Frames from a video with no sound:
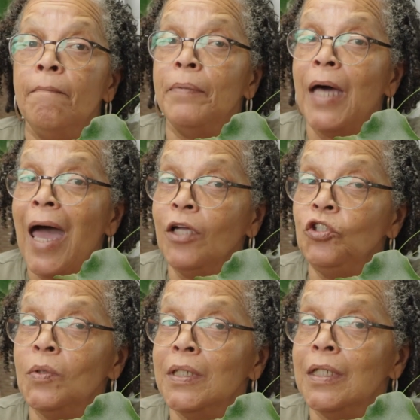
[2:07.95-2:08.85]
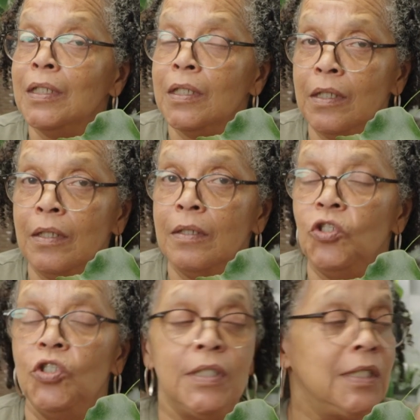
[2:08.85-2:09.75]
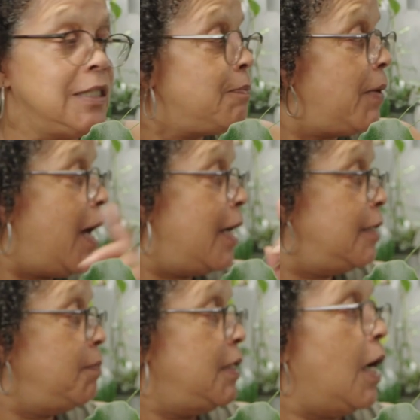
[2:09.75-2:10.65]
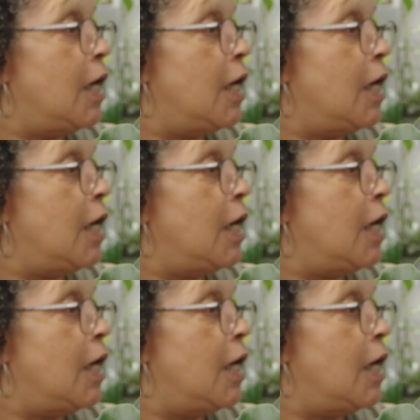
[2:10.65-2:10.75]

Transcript: But actually, it is. She sits behind me